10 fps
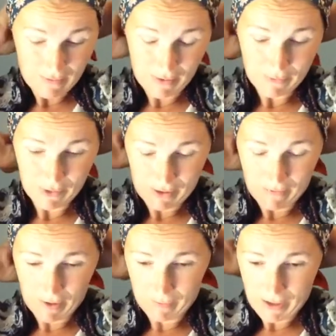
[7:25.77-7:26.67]
I feel like the
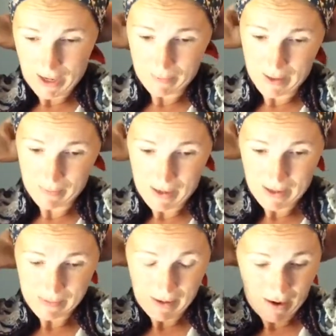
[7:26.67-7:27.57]
velvet headband
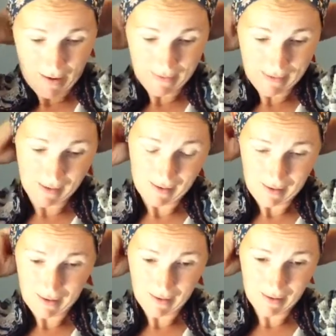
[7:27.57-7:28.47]
makes me hotter.
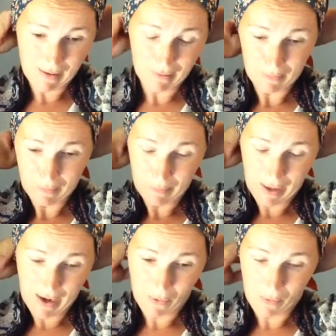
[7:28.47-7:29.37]
But
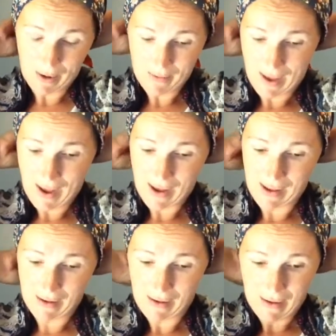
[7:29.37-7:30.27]
I will wear that
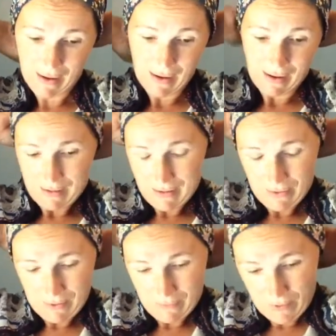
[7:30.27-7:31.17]
in, you
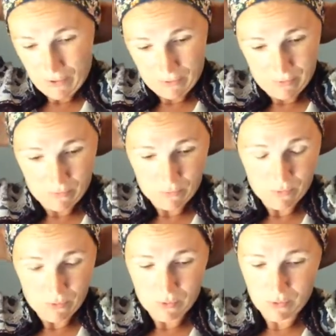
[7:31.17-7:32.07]
know, the fall
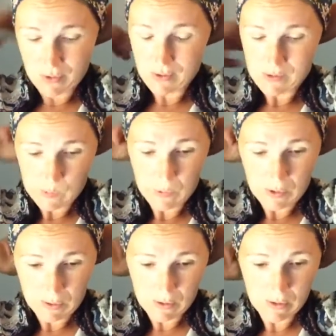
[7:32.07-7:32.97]
through the
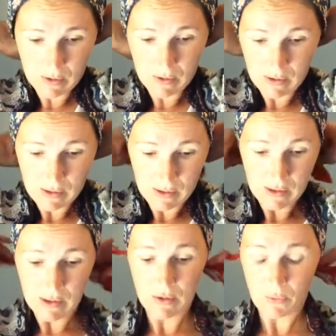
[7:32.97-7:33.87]
spring
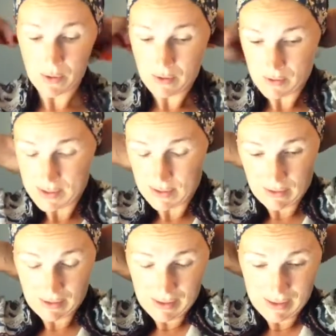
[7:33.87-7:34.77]
with those
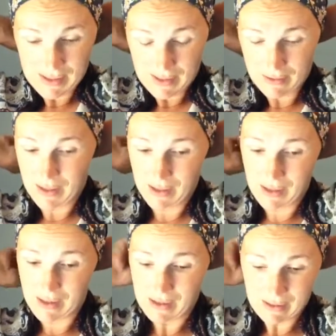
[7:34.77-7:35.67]
silky
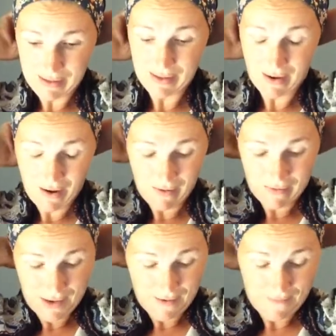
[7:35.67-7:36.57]
scarves.